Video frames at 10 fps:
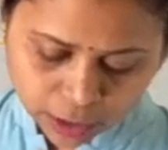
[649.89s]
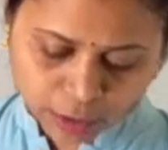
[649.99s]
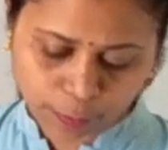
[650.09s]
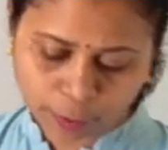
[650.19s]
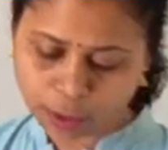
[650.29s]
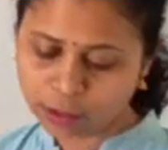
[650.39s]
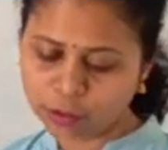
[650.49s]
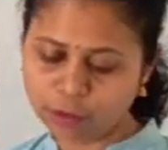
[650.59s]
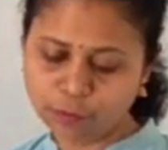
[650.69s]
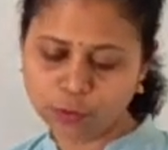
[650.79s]
The
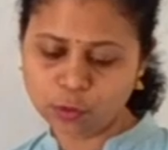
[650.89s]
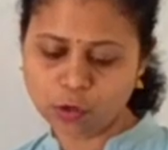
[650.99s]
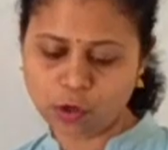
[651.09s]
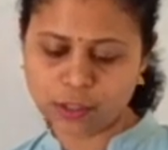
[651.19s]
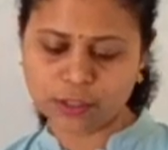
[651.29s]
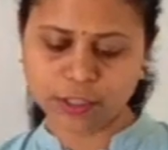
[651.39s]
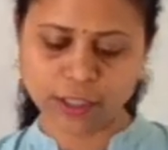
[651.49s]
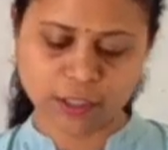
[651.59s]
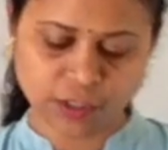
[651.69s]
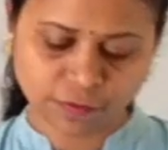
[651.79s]
product of two
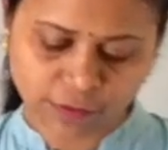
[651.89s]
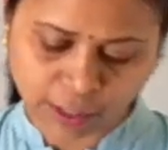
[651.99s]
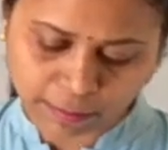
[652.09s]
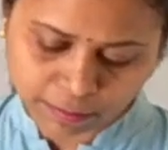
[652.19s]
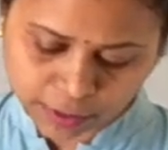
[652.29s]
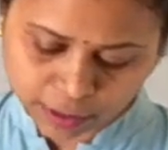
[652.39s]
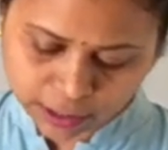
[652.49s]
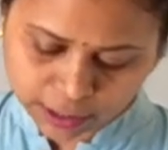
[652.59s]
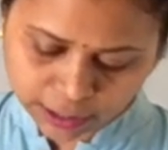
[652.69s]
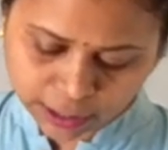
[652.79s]
consecutive
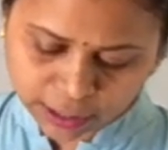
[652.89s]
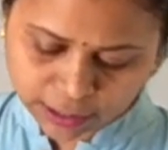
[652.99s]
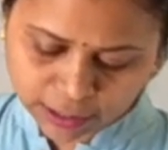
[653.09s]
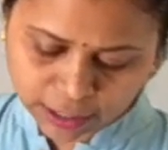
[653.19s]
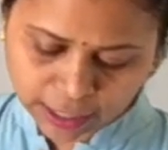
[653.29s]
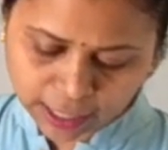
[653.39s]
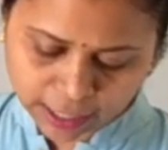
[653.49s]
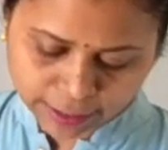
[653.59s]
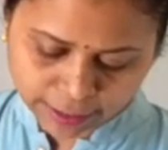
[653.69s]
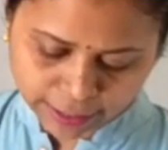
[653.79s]
numbers is
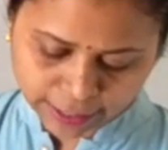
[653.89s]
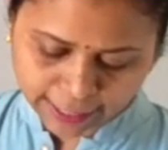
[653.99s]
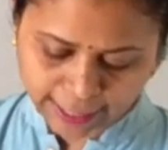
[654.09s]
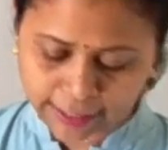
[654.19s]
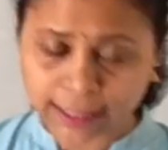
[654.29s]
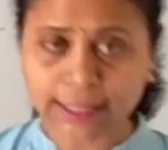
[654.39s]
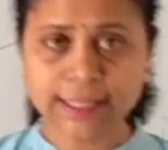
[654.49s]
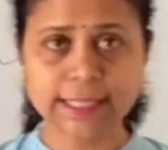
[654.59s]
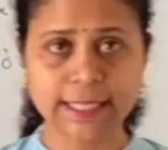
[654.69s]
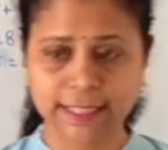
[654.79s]

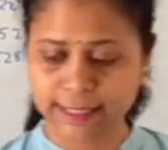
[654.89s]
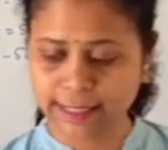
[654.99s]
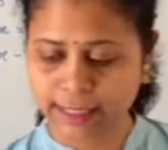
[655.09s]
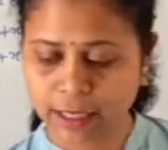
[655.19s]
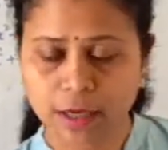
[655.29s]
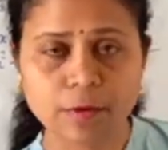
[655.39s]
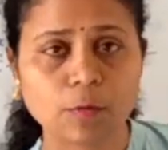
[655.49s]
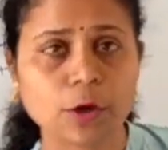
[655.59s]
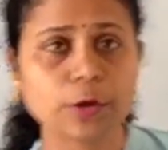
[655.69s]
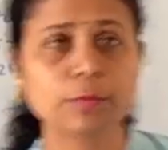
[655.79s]
306.
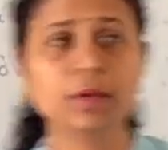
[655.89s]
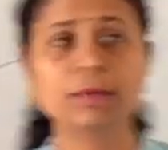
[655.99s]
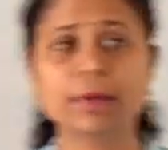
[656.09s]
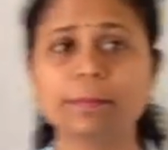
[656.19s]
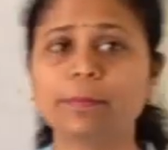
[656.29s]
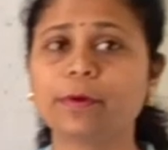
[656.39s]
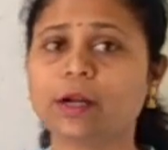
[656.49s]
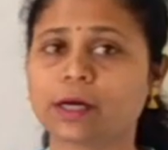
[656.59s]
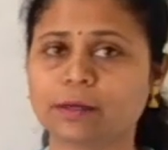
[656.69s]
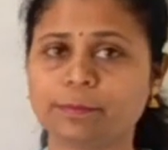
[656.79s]
What do you mean by
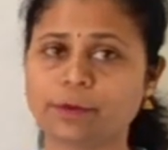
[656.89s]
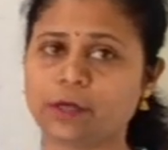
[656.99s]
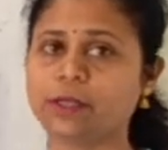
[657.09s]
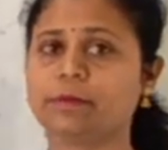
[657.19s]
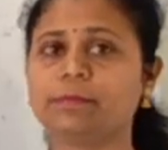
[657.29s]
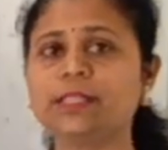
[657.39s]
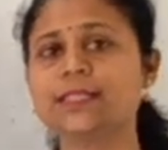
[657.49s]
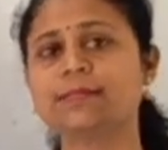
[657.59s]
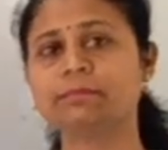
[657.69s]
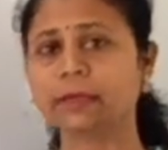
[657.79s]
product? Product
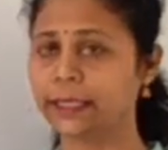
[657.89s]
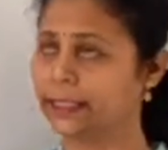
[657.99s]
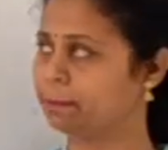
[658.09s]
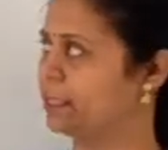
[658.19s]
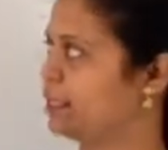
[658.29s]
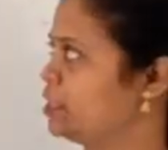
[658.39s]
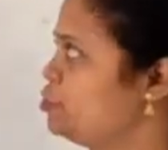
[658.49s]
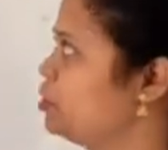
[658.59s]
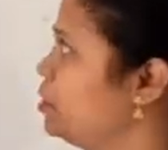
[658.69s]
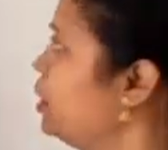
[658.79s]
means
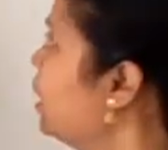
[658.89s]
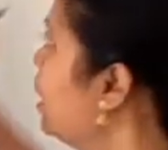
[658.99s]
multiplication.